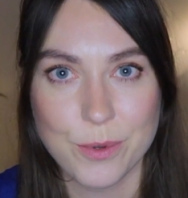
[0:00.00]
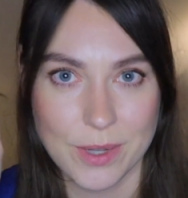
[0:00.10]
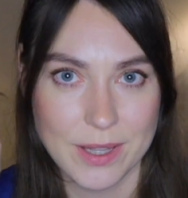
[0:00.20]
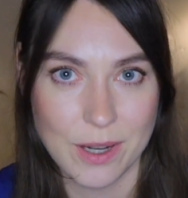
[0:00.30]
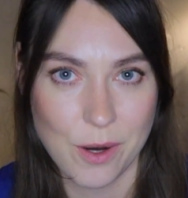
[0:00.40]
to
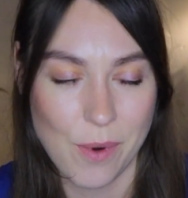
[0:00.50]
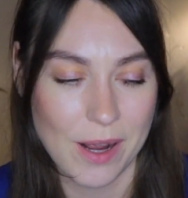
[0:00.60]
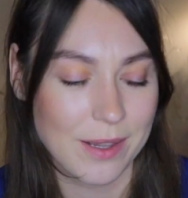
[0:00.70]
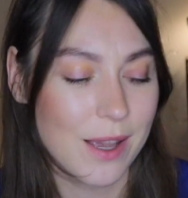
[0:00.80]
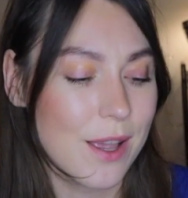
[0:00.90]
a Zara
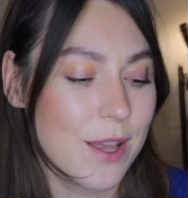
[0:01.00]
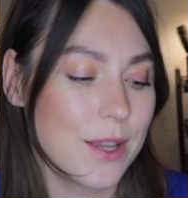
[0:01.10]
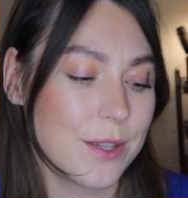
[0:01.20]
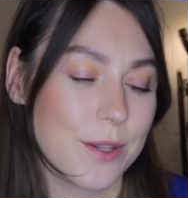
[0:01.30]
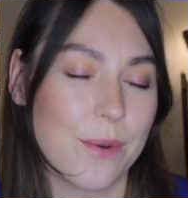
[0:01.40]
one.
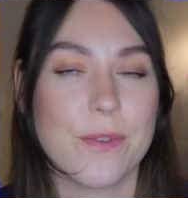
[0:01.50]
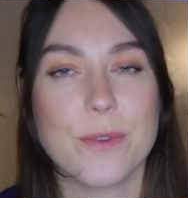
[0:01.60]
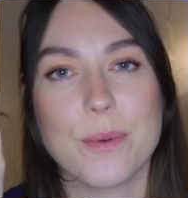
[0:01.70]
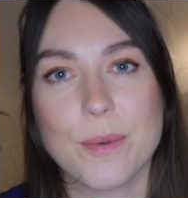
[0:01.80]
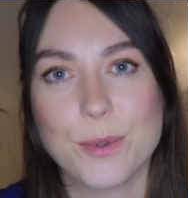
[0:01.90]
So if
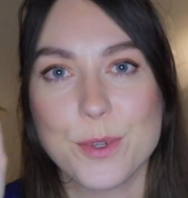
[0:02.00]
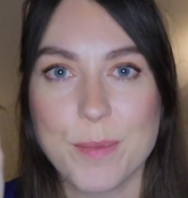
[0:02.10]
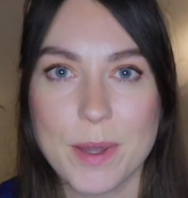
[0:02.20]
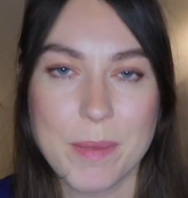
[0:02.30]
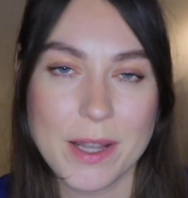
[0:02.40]
you don't want to
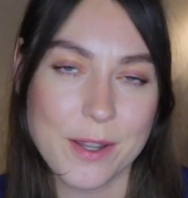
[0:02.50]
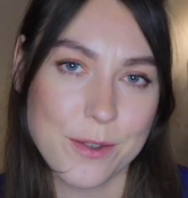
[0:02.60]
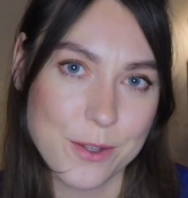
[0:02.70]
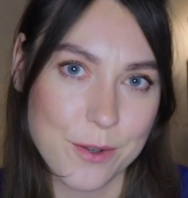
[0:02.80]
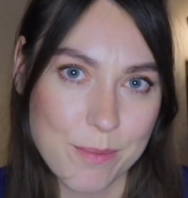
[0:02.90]
spend money
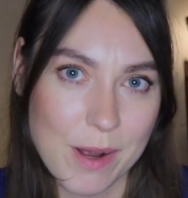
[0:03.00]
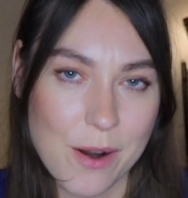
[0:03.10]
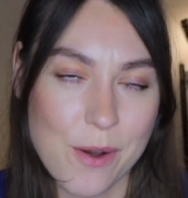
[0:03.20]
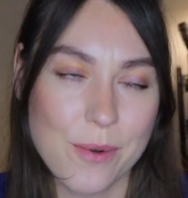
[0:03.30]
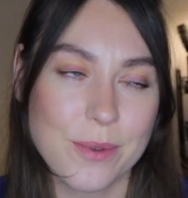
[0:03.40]
on Jo
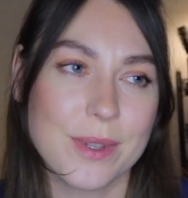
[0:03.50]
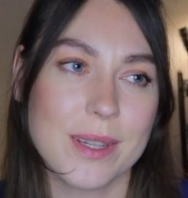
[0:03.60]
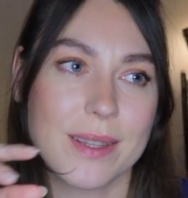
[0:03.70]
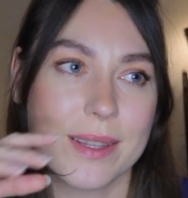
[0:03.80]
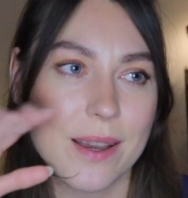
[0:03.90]
Malone,
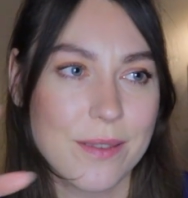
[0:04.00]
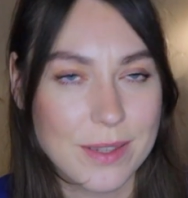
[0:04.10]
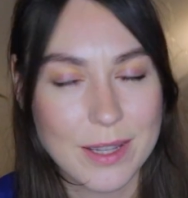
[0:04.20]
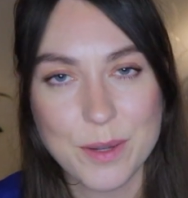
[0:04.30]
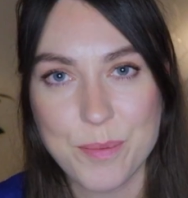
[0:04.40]

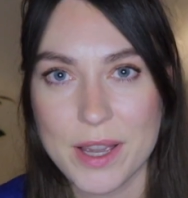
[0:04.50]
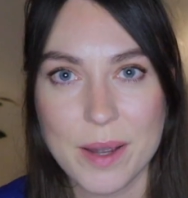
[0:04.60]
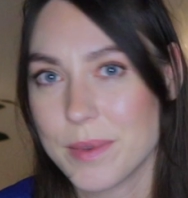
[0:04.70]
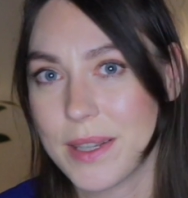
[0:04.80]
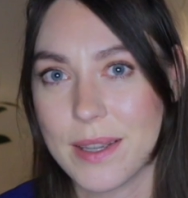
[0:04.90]
definitely pick
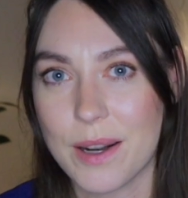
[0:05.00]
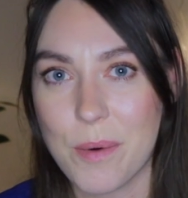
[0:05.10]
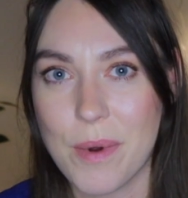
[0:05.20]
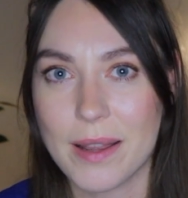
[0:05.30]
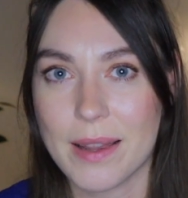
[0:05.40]
up the Zara
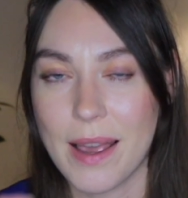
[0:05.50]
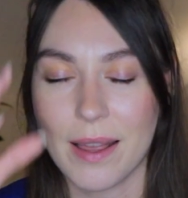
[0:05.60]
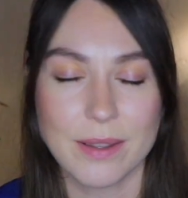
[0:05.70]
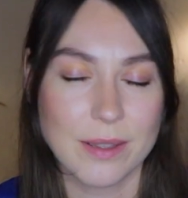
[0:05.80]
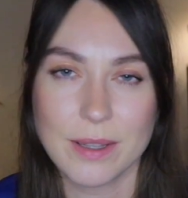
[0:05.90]
one
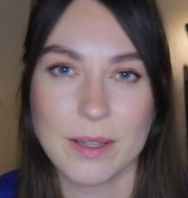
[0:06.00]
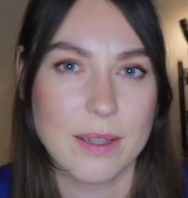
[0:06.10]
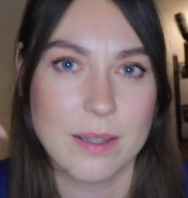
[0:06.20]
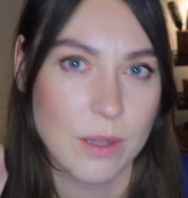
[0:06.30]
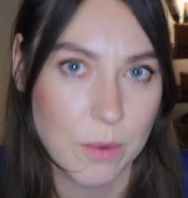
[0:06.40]
and
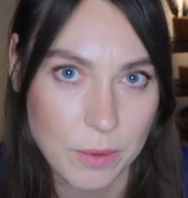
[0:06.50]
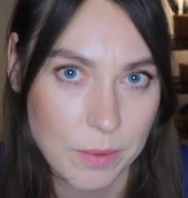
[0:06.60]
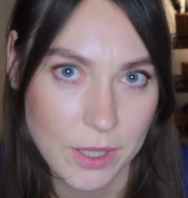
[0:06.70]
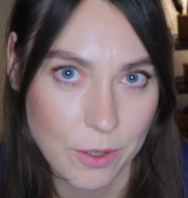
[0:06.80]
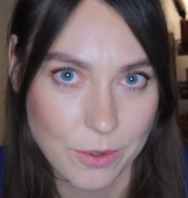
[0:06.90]
no one
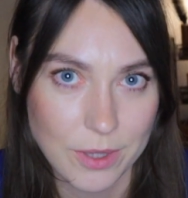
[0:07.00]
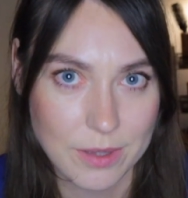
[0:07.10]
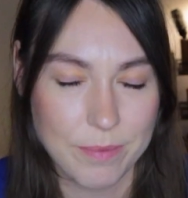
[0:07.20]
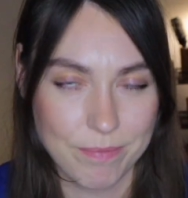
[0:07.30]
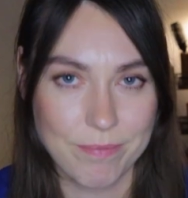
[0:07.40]
will notice.